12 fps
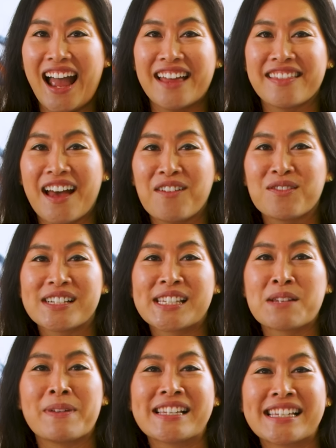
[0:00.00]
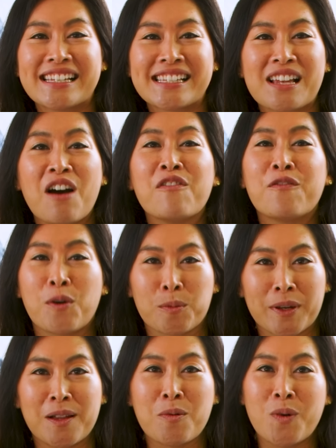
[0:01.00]
And that was the business of
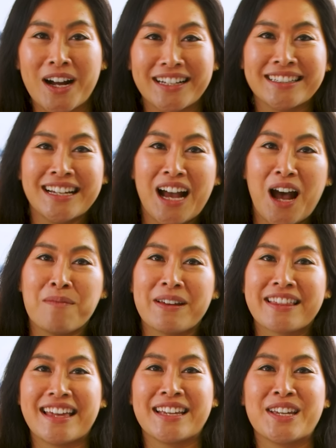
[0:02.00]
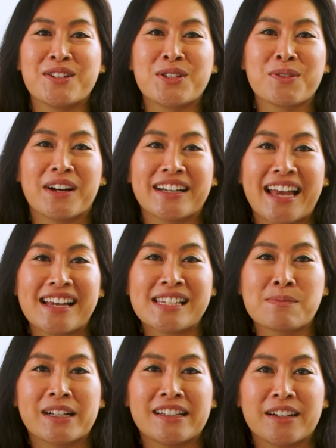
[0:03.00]
Formula One. A big thank you to our
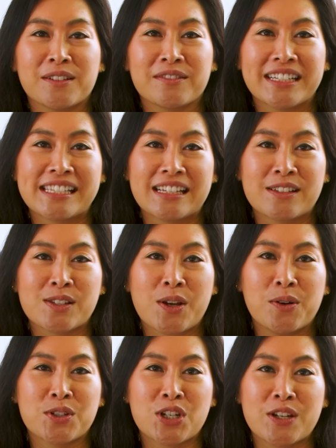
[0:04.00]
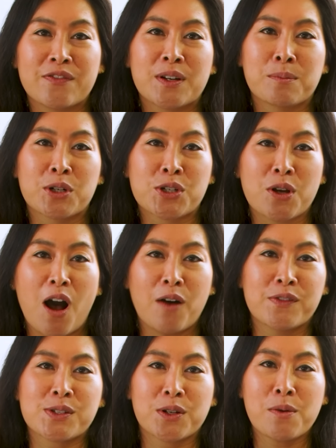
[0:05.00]
guest, McLaren Racing's Co-Chief Commercial
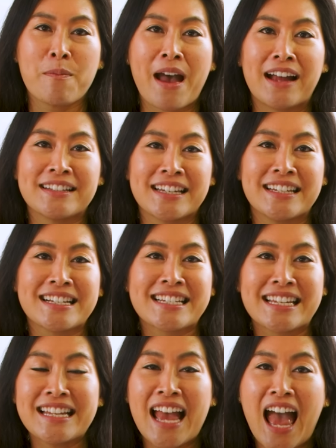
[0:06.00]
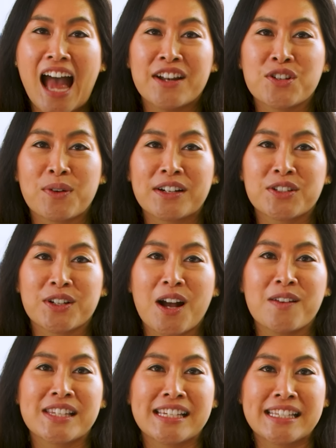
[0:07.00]
Officer, Matt Dennington, and Director
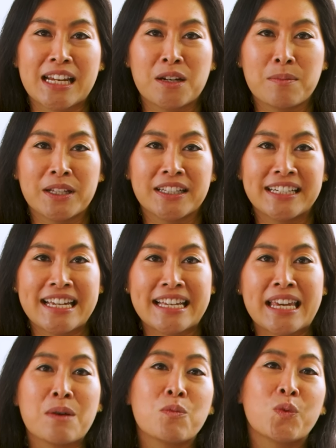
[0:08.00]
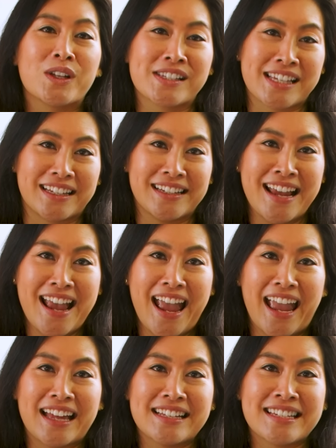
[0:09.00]
of Sustainability, Kim Wilson,
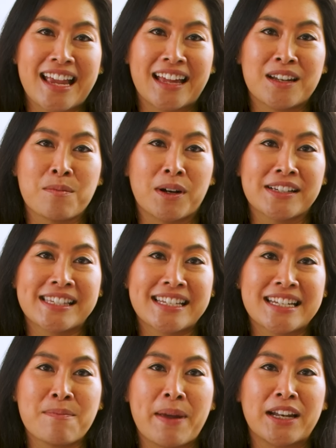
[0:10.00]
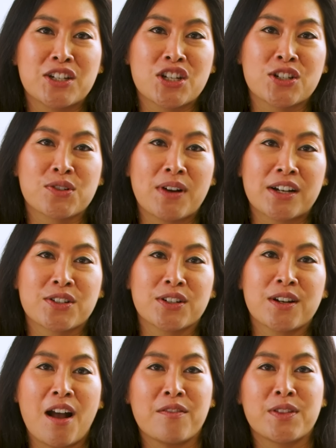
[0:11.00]
and Anna Marsden, Managing
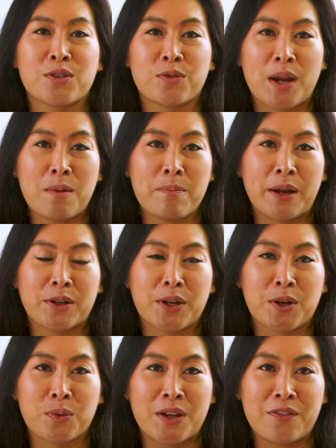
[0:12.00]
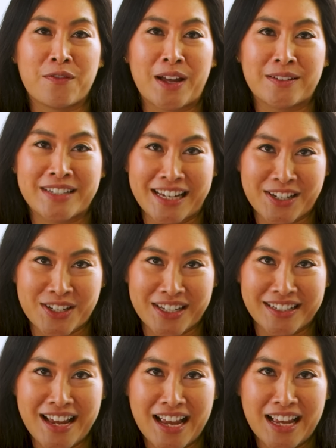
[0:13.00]
Director of the Great Barrier Reef
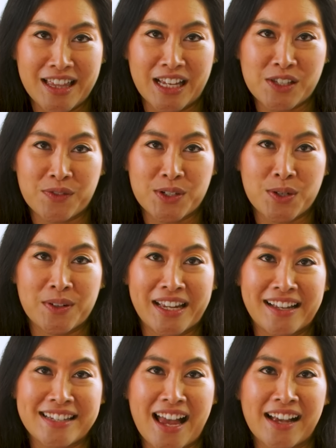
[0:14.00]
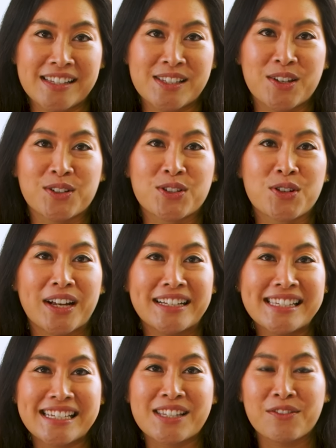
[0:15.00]
Foundation. Thanks for tuning in to IC Your
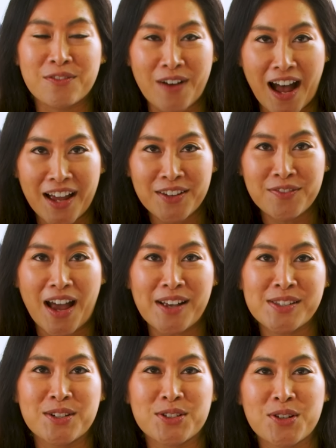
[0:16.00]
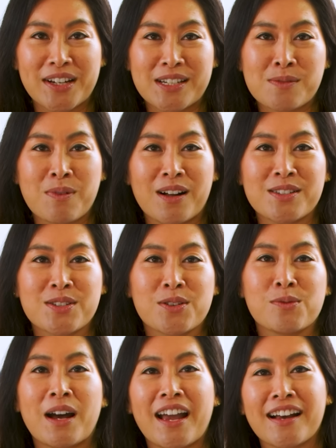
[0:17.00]
Trade Season 5. IC Your Trade is brought to
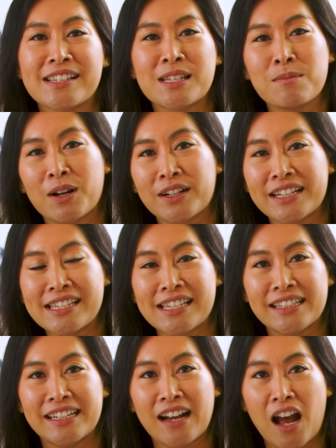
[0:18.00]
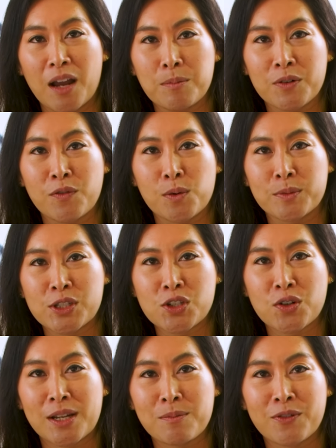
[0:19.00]
you by IC Markets, a leading high-performance
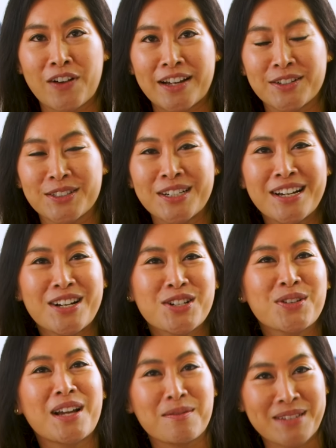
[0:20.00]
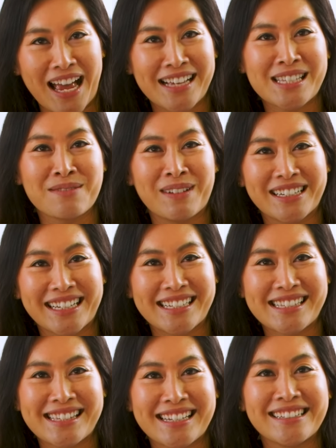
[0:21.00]
trading provider. Trade up to IC
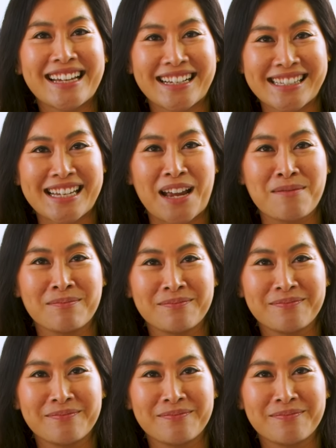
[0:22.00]
Markets. See you next time.